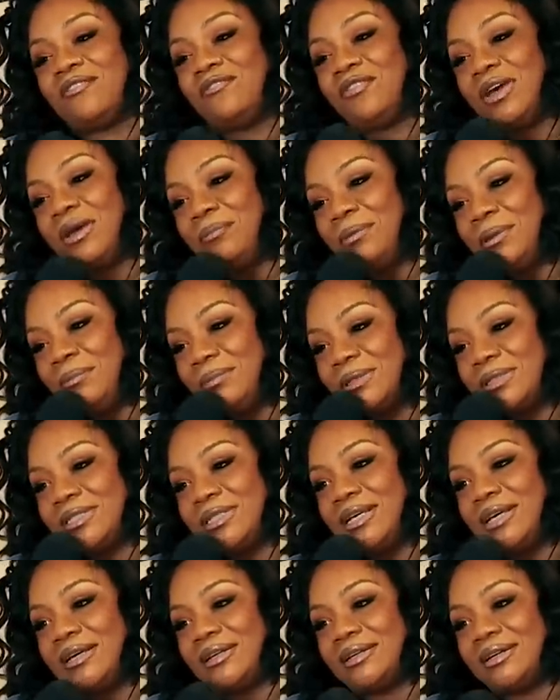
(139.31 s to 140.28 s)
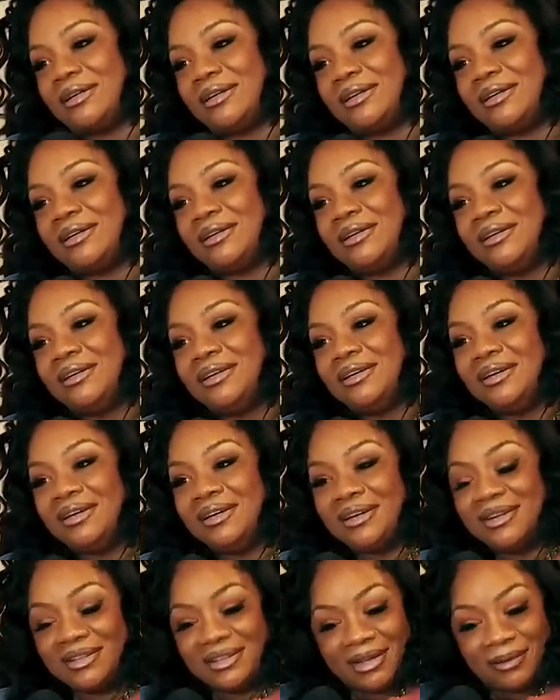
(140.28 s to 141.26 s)
fat people sit. No,
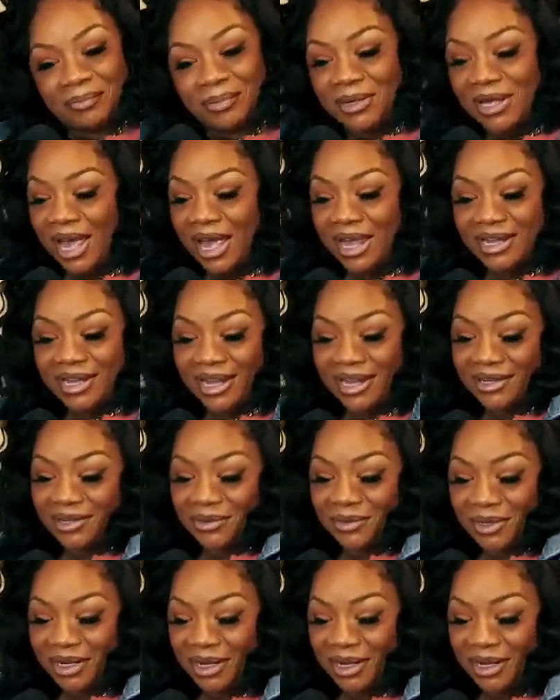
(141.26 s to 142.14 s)
Yeah, I Pete, saw. I can't do